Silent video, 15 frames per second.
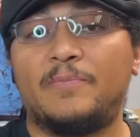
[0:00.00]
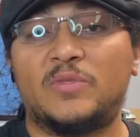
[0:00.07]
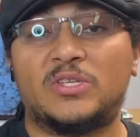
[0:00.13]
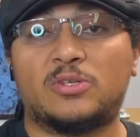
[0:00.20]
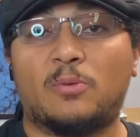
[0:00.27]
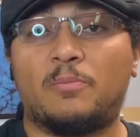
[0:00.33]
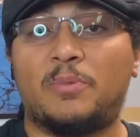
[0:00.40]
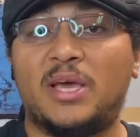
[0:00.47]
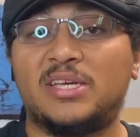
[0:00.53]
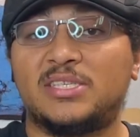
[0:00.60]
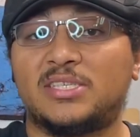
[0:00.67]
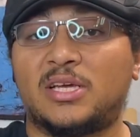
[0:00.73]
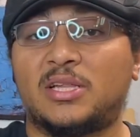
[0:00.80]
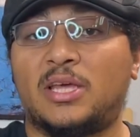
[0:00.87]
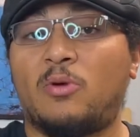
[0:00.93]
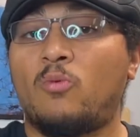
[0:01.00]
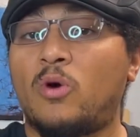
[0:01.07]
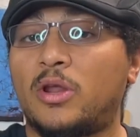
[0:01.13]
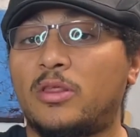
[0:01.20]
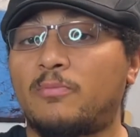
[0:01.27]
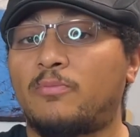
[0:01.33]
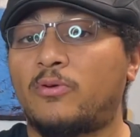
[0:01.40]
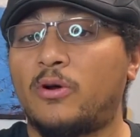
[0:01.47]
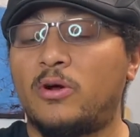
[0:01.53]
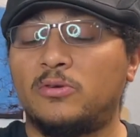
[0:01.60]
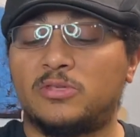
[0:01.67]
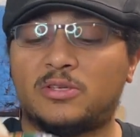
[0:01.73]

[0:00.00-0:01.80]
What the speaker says: So basically, one of the pros